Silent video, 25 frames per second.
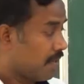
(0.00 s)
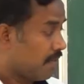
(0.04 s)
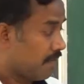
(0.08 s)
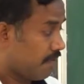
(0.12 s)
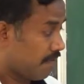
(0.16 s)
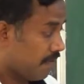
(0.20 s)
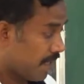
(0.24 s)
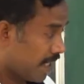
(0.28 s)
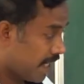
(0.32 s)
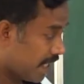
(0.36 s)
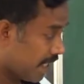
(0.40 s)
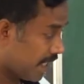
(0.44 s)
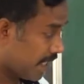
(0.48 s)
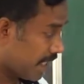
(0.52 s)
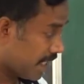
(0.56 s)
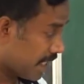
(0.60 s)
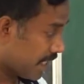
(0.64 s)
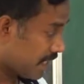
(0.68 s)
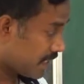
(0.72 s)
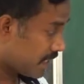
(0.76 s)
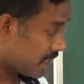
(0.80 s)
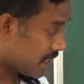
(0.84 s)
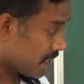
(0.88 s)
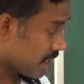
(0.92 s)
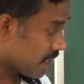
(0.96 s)

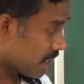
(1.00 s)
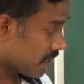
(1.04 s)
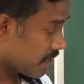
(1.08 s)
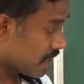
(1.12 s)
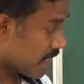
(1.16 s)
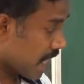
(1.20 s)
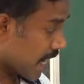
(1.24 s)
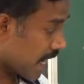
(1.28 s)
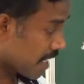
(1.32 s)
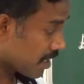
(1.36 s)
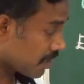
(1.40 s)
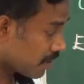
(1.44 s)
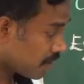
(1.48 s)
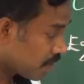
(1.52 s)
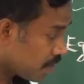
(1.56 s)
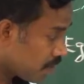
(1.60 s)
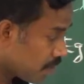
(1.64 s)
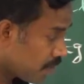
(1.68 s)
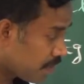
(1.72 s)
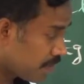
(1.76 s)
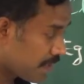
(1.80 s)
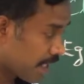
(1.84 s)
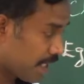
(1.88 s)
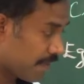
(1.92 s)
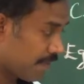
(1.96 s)
whereas the
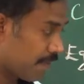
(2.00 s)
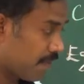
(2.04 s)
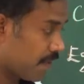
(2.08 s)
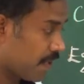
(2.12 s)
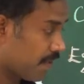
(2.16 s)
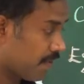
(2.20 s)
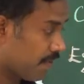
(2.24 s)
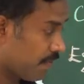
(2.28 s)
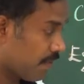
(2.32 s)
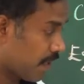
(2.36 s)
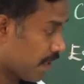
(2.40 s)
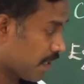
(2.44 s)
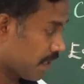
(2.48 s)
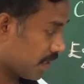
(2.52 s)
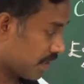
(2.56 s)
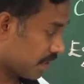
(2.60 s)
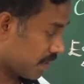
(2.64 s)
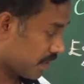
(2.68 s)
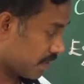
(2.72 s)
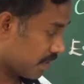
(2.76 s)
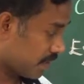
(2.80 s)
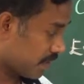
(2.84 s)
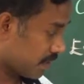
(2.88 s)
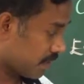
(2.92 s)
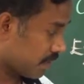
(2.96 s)
underground type of
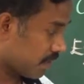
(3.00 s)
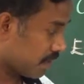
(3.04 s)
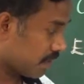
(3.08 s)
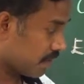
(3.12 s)
flower,